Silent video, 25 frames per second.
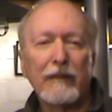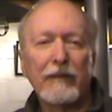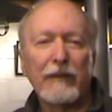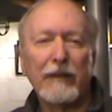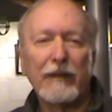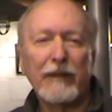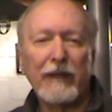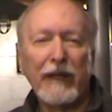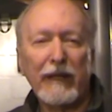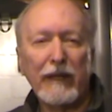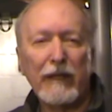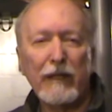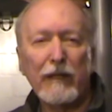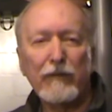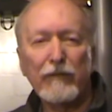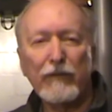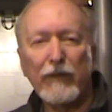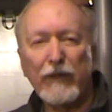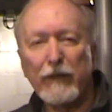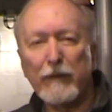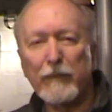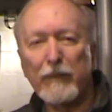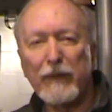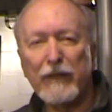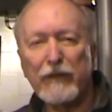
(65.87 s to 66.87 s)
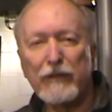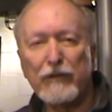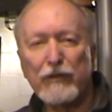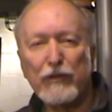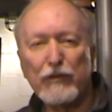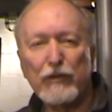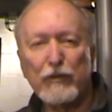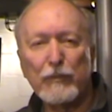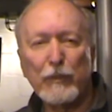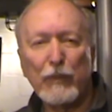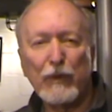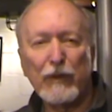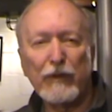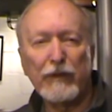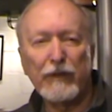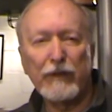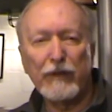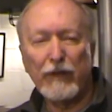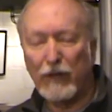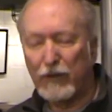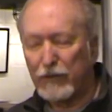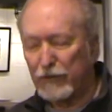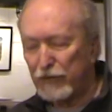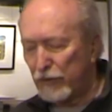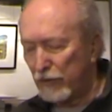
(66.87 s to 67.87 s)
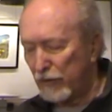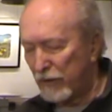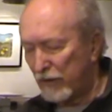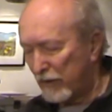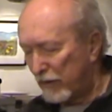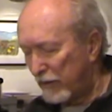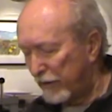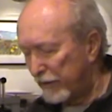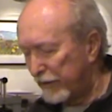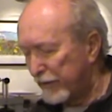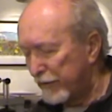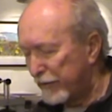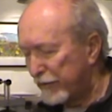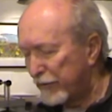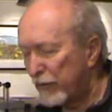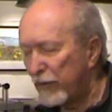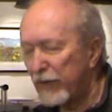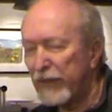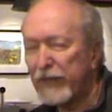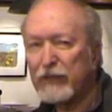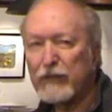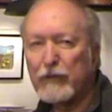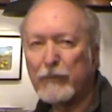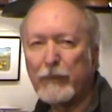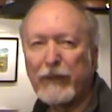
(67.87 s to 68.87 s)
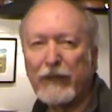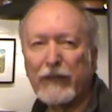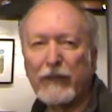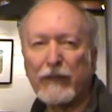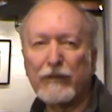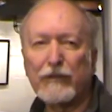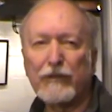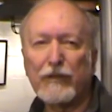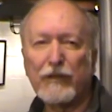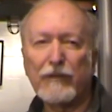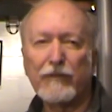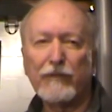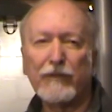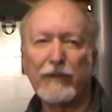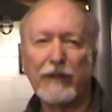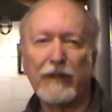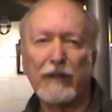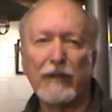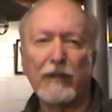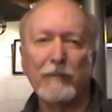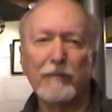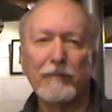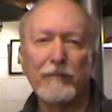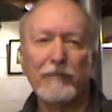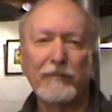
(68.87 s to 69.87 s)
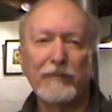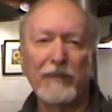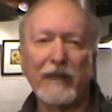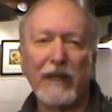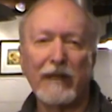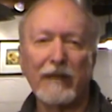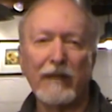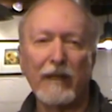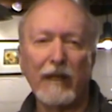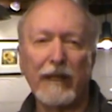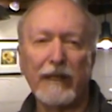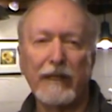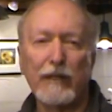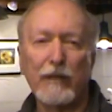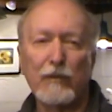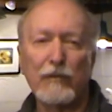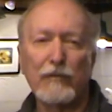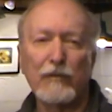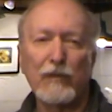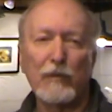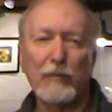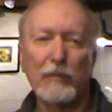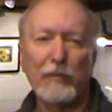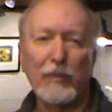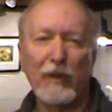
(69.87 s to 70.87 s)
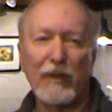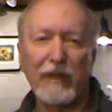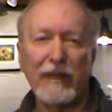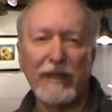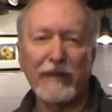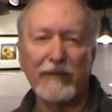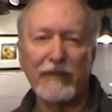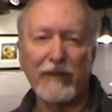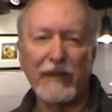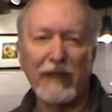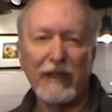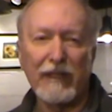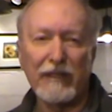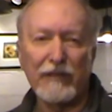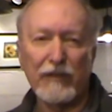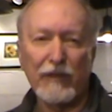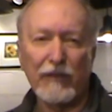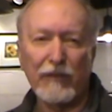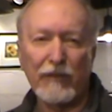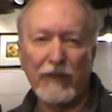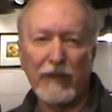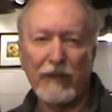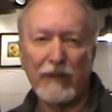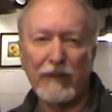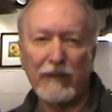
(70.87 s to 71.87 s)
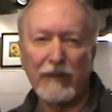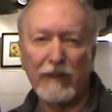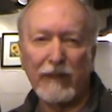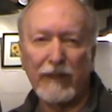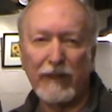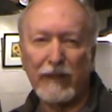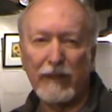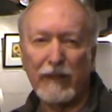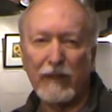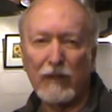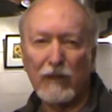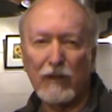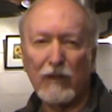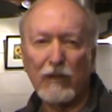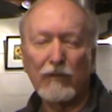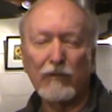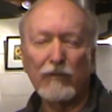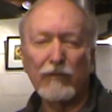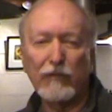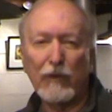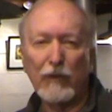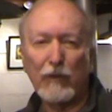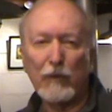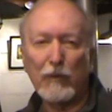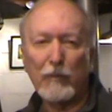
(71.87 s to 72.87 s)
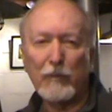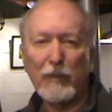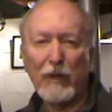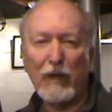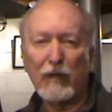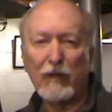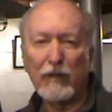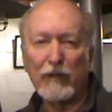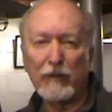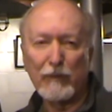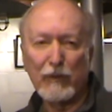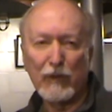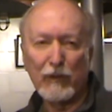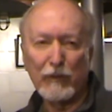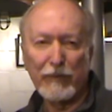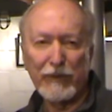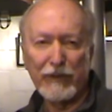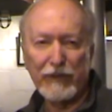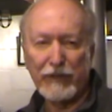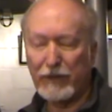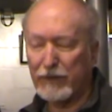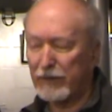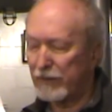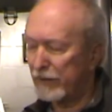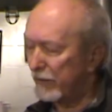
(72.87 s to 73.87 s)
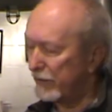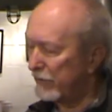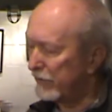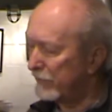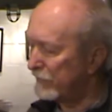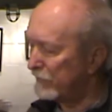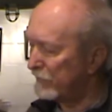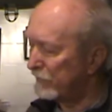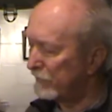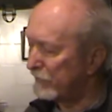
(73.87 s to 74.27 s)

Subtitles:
The negative image is printed onto a clear transparency film and laid over a plate that has a thin layer of photopolymer material.